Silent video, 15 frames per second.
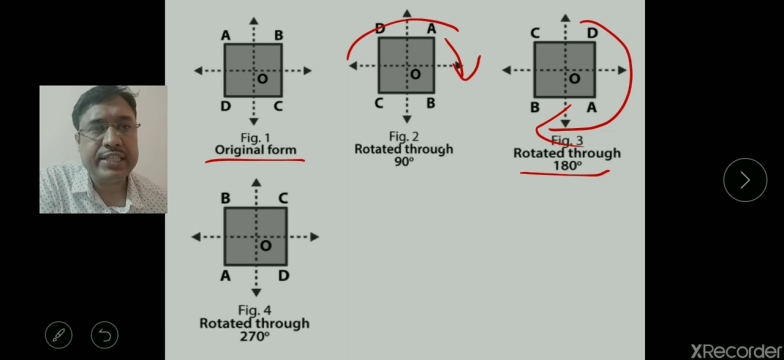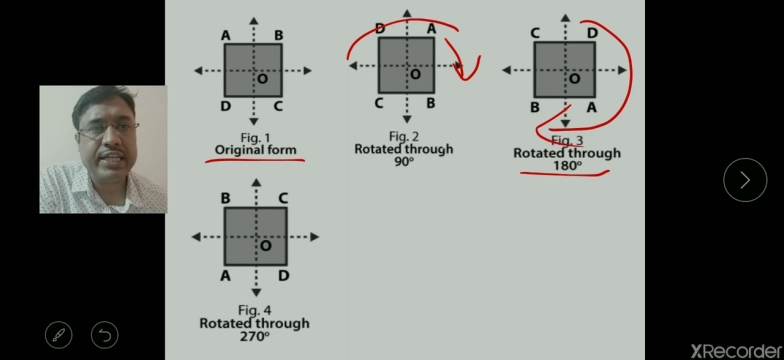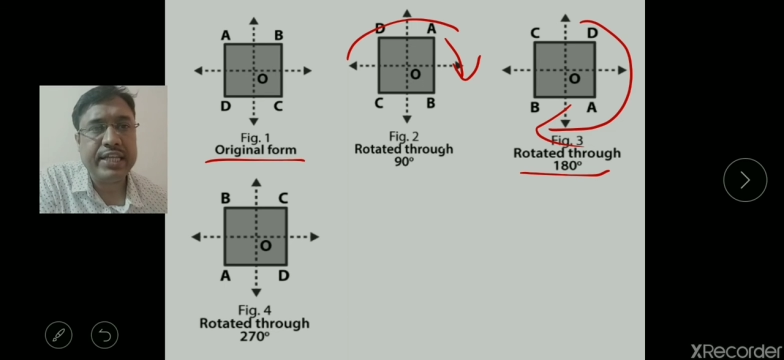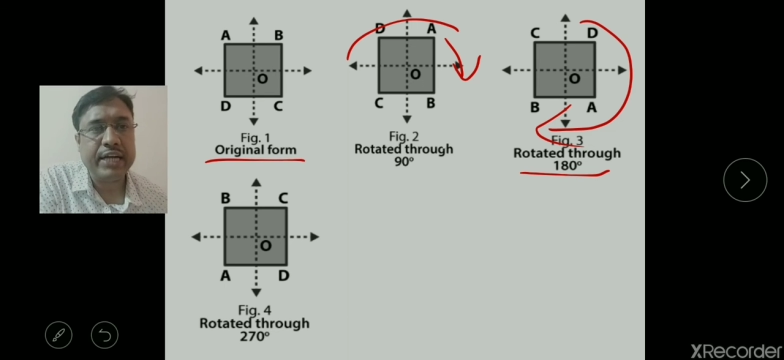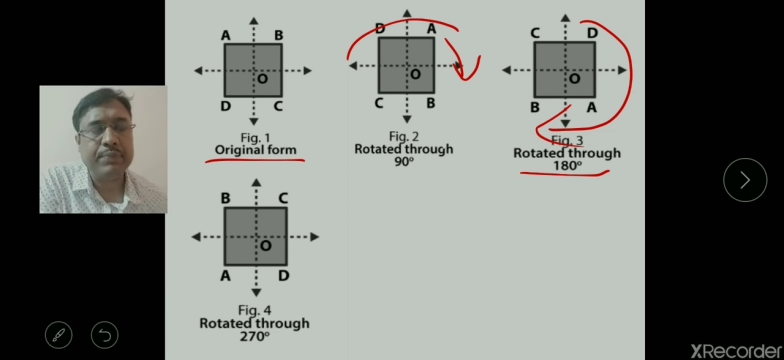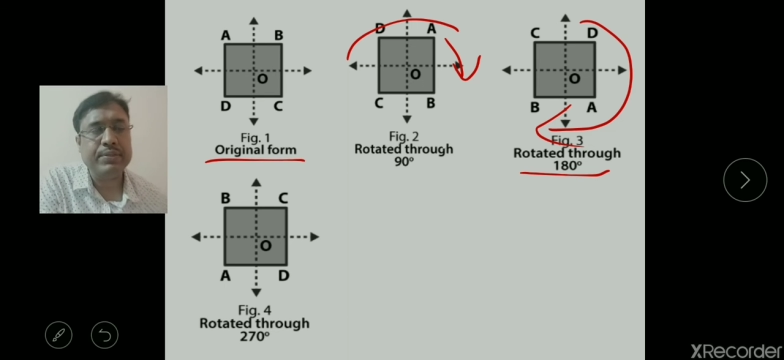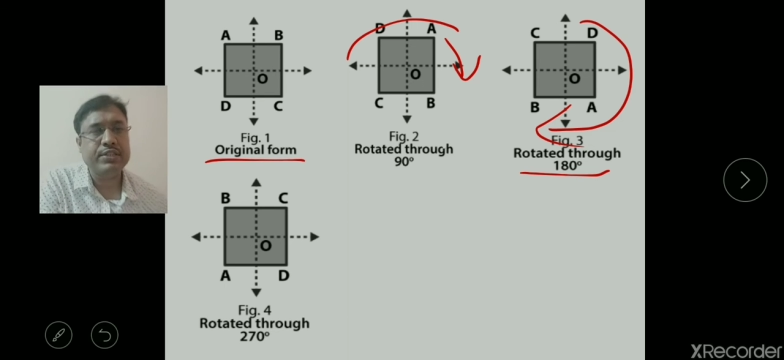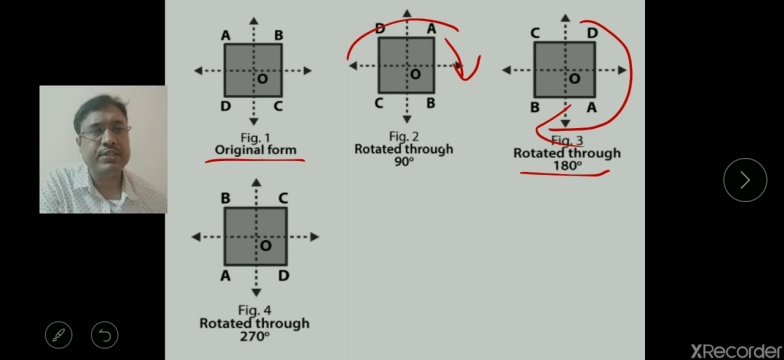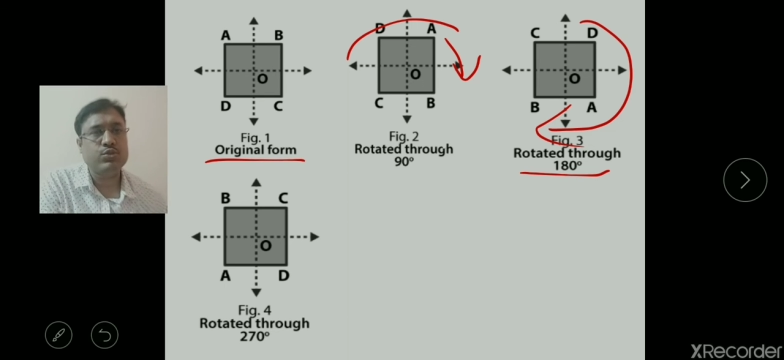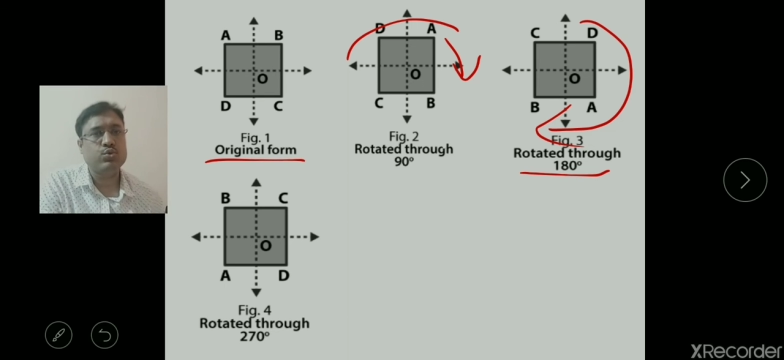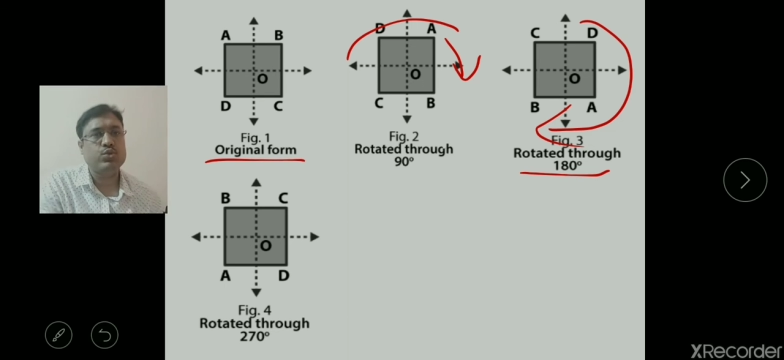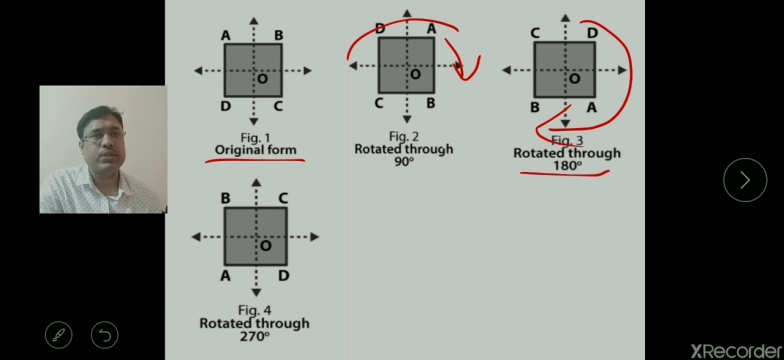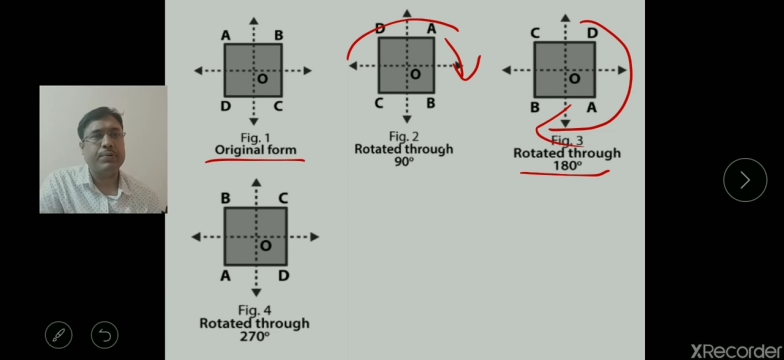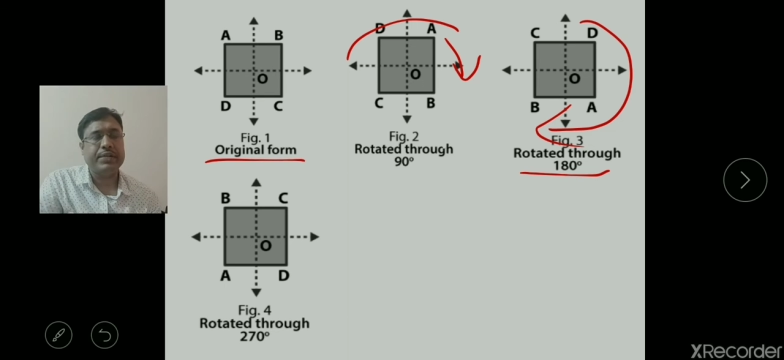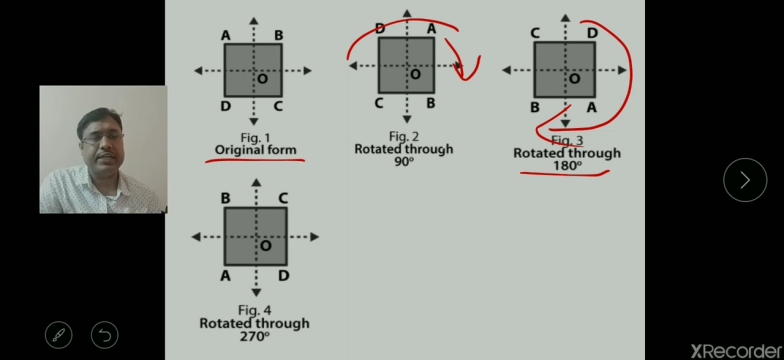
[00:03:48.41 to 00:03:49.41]
that means
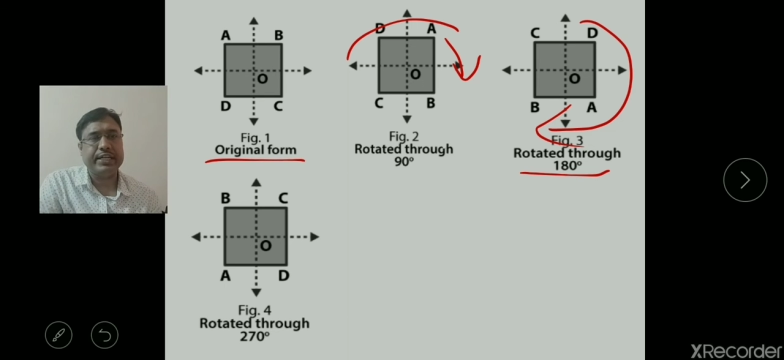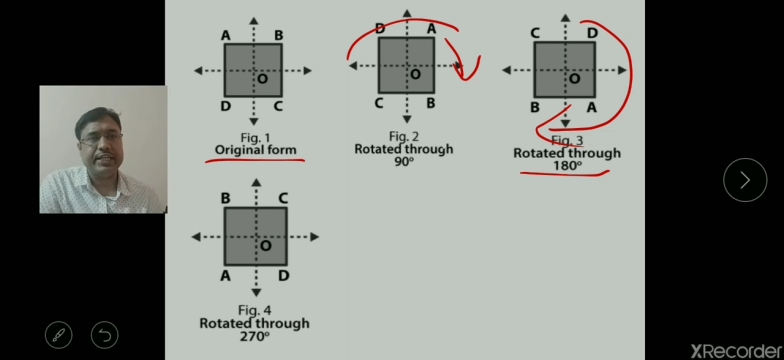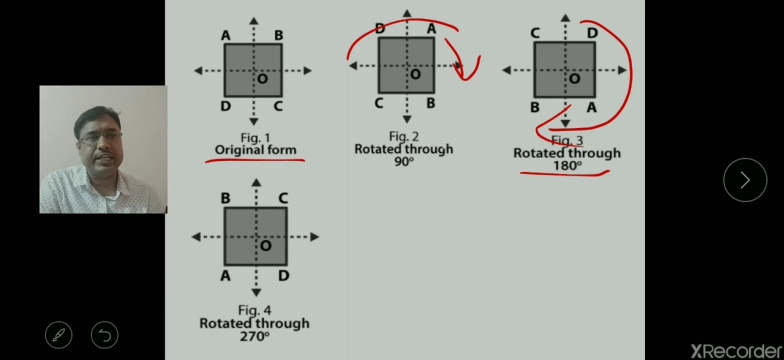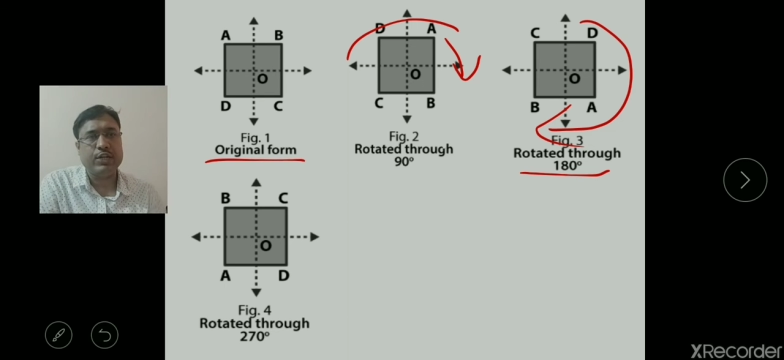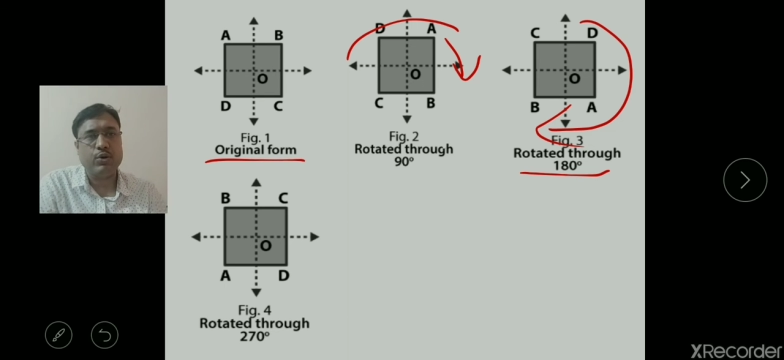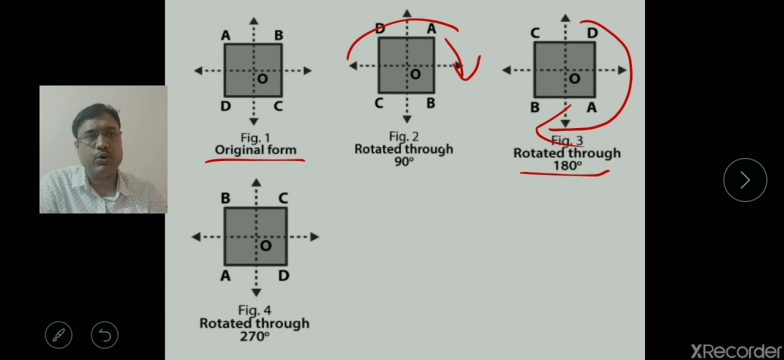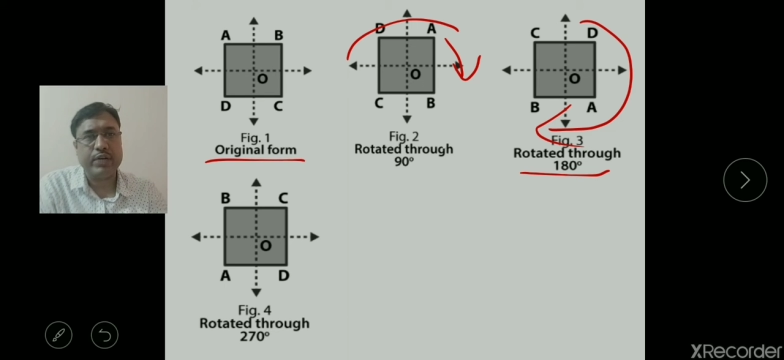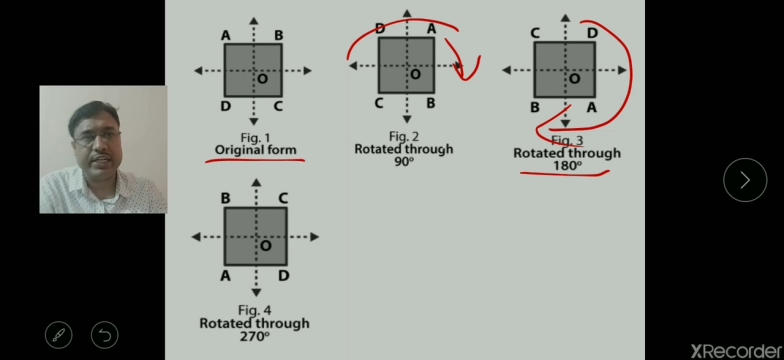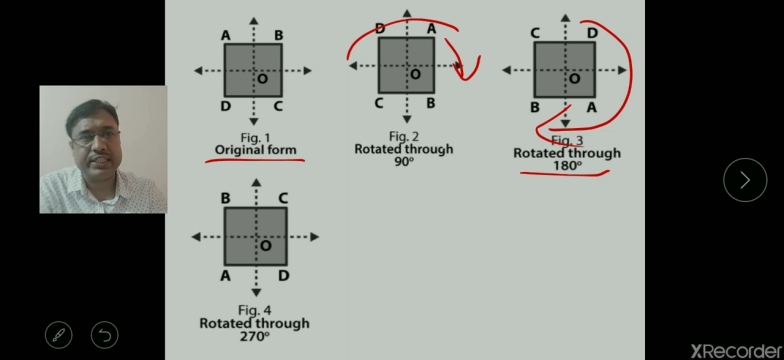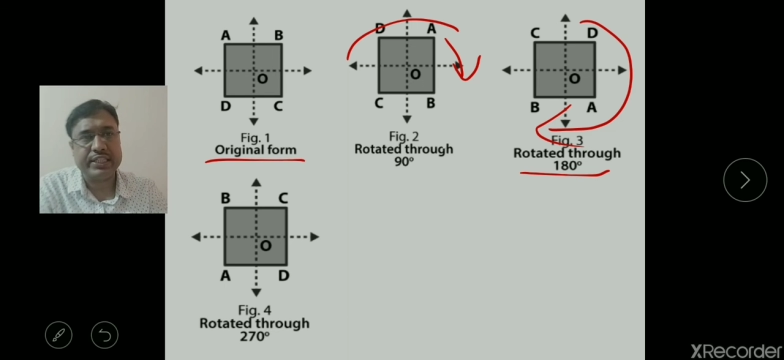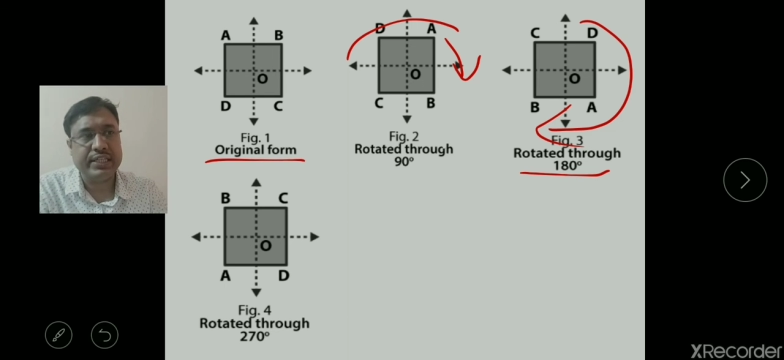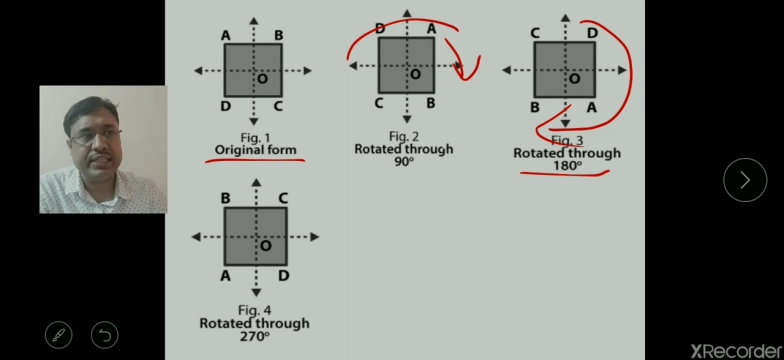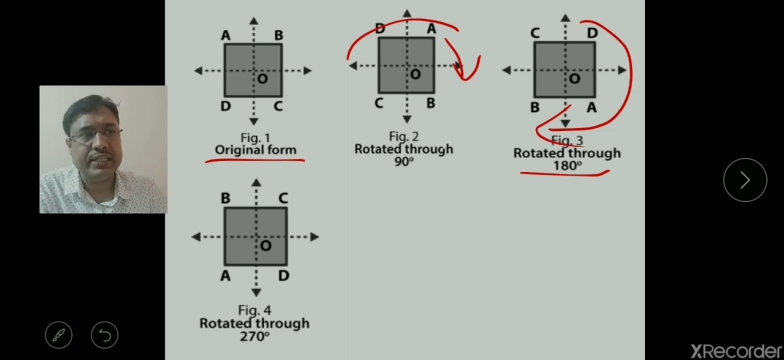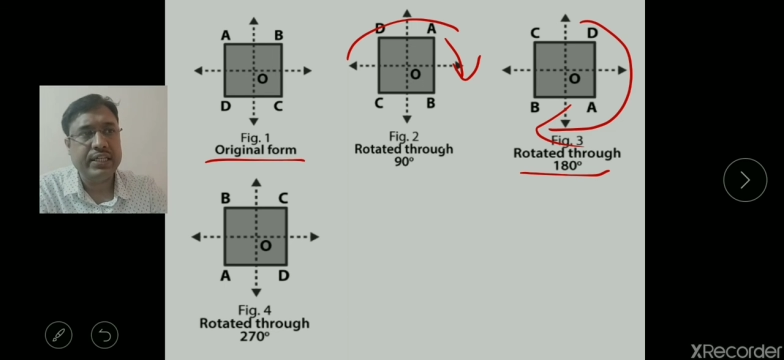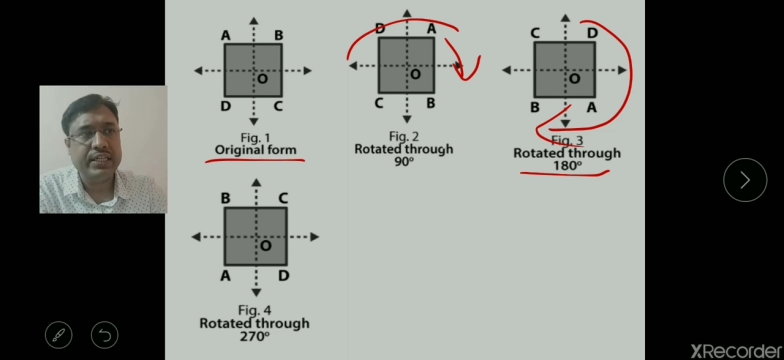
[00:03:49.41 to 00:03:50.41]
270 degree
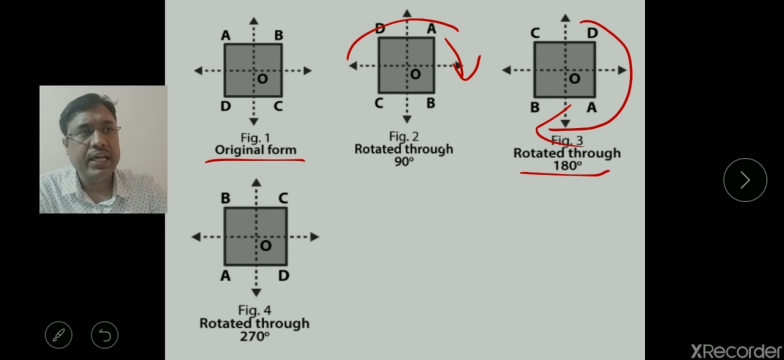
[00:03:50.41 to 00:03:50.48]
rotation,